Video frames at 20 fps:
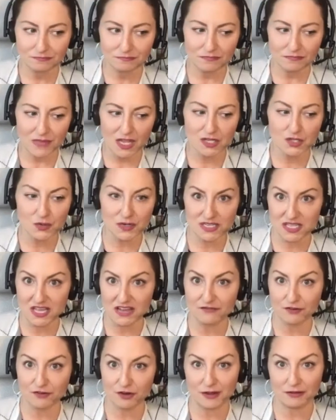So I did that
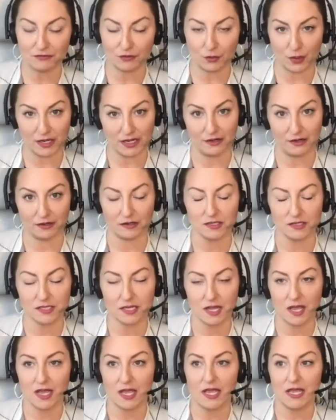for about 4 years.
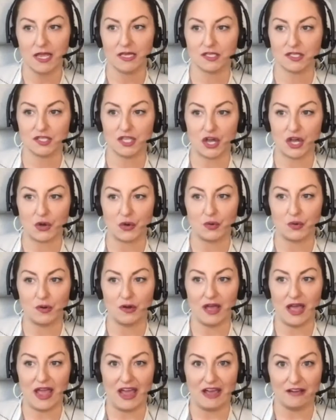So
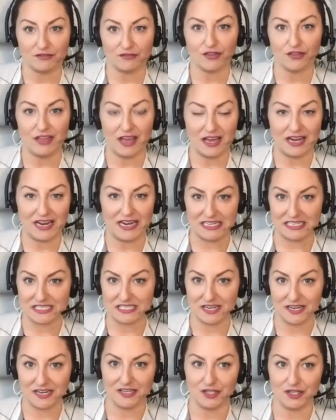after that, I
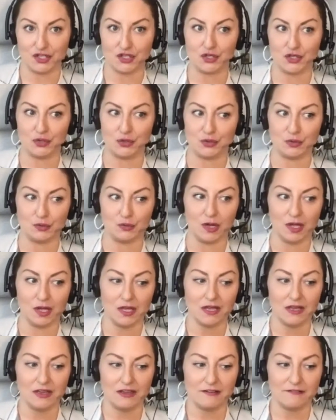decided to
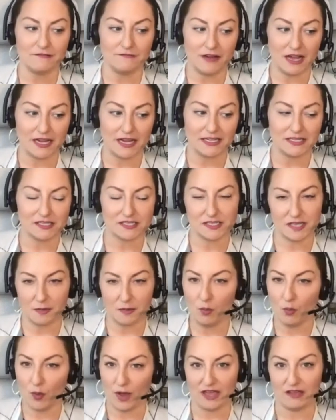find
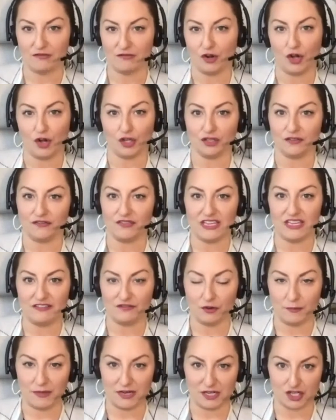some way for all of the
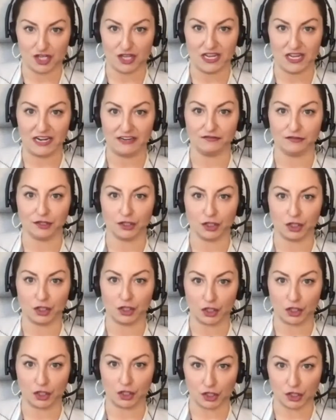information that I've
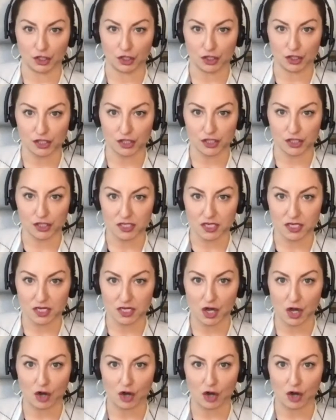learned over